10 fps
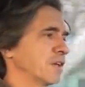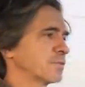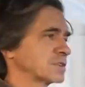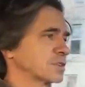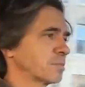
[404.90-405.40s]

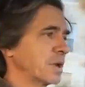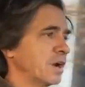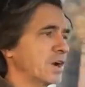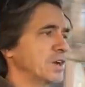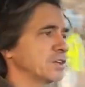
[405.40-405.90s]
If it's a
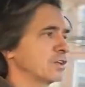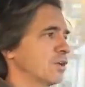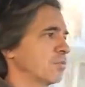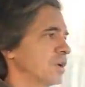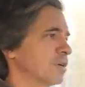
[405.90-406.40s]
parrot, you
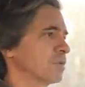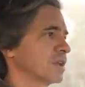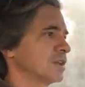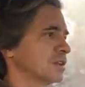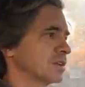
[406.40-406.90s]
don't want to
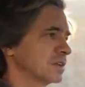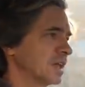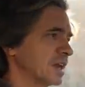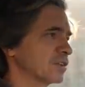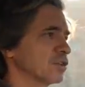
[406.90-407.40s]
really
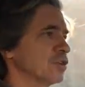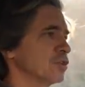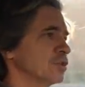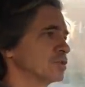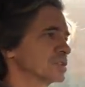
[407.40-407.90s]
let it
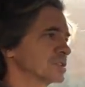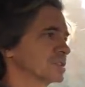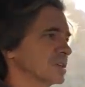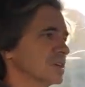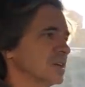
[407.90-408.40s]
loose